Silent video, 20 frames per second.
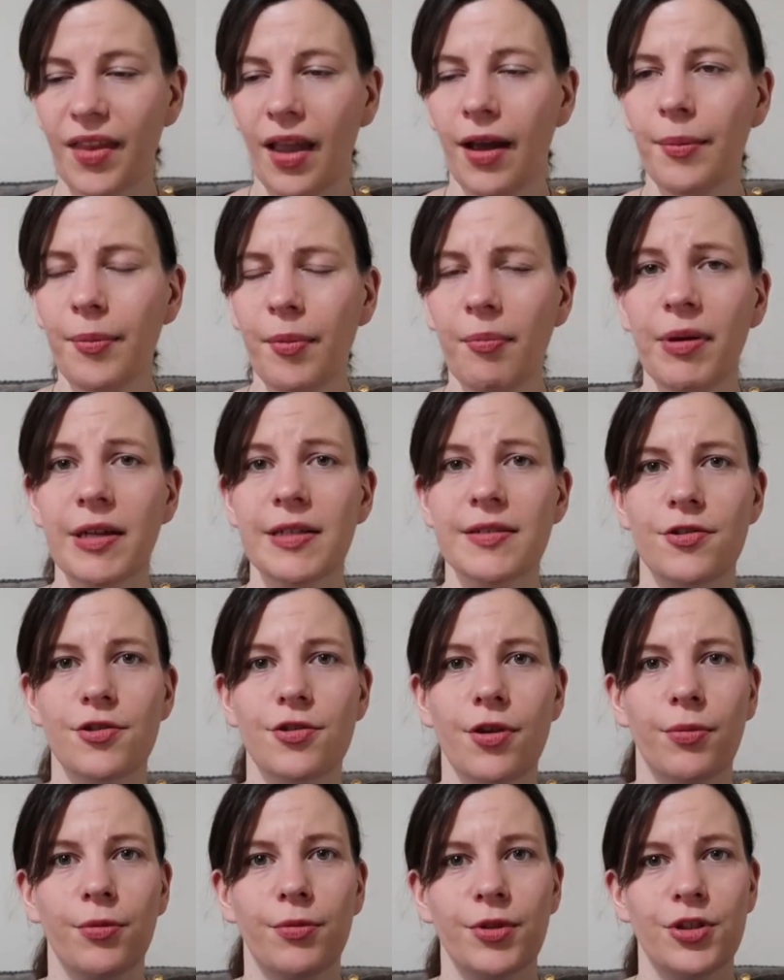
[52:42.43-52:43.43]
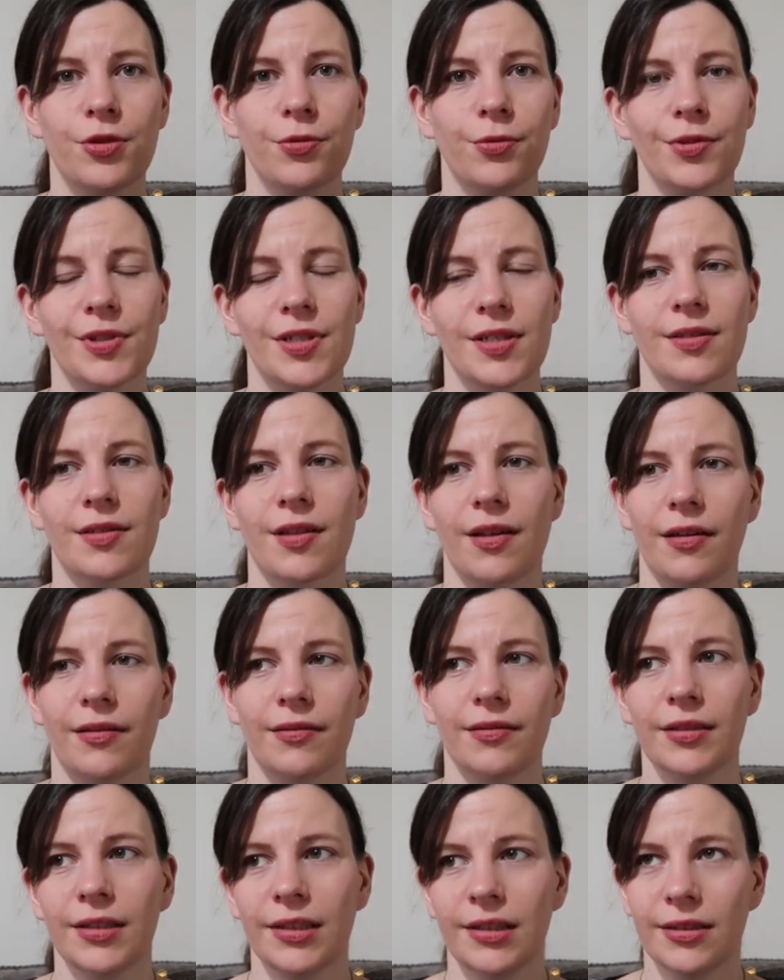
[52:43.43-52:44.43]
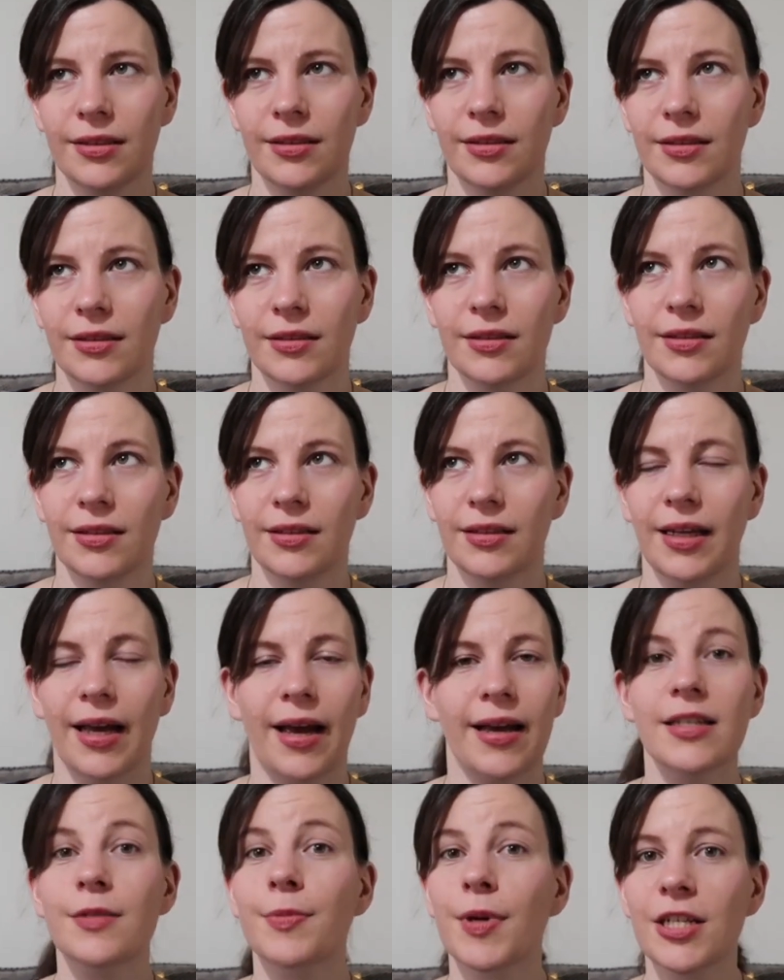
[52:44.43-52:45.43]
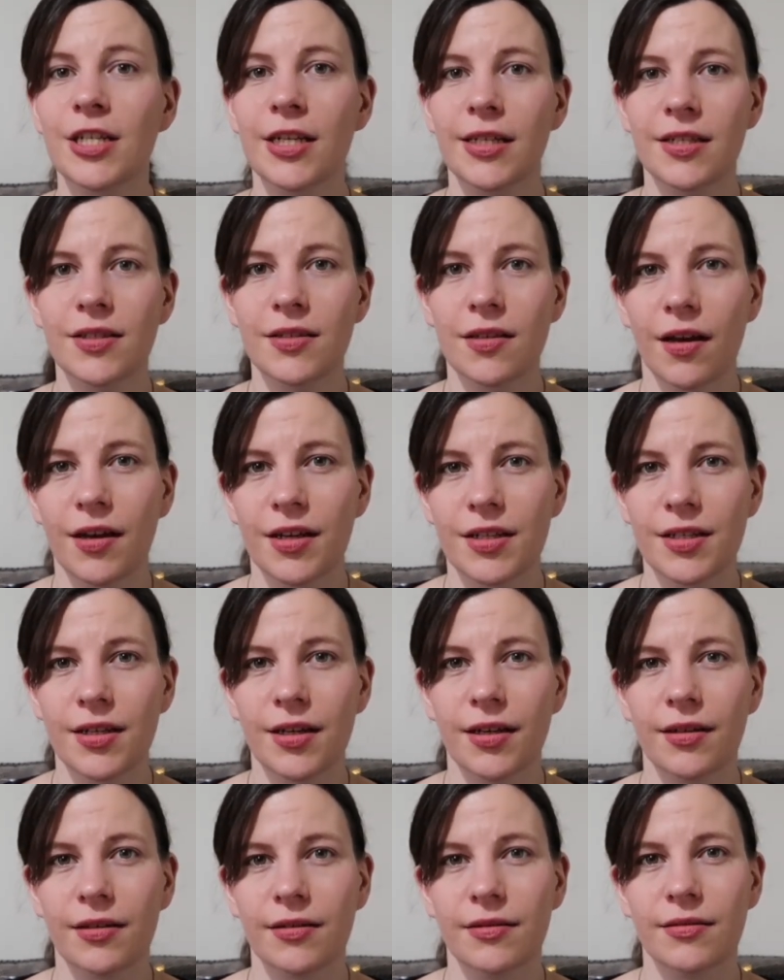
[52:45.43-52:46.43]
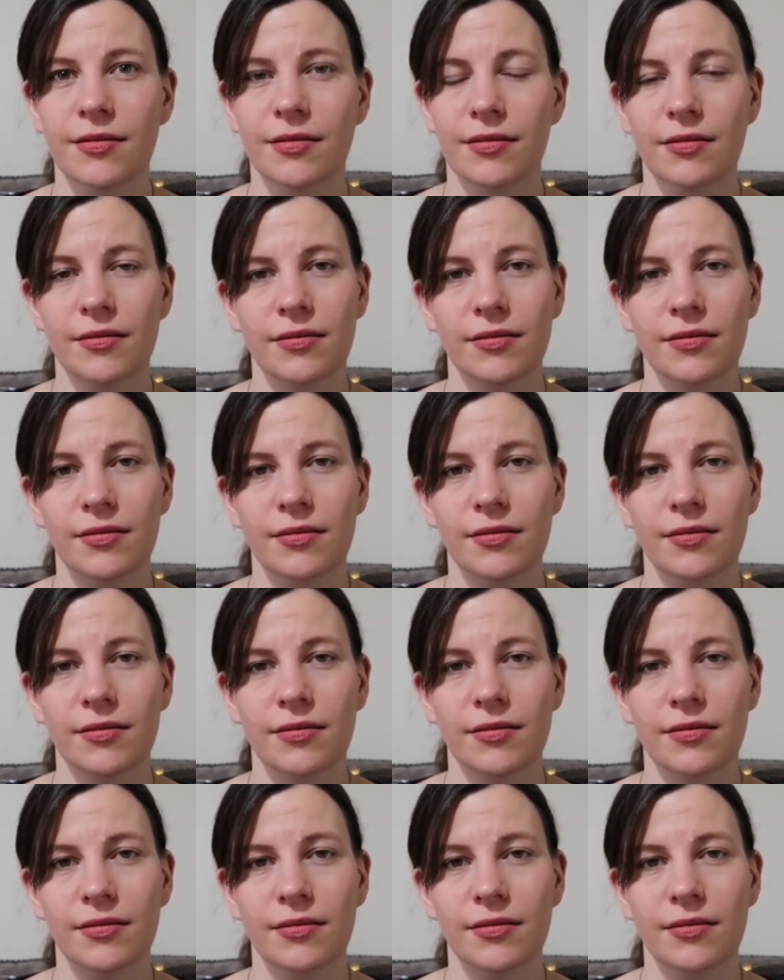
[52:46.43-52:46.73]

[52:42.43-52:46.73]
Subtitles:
because the trouble with shawls is that, yeah, especially certain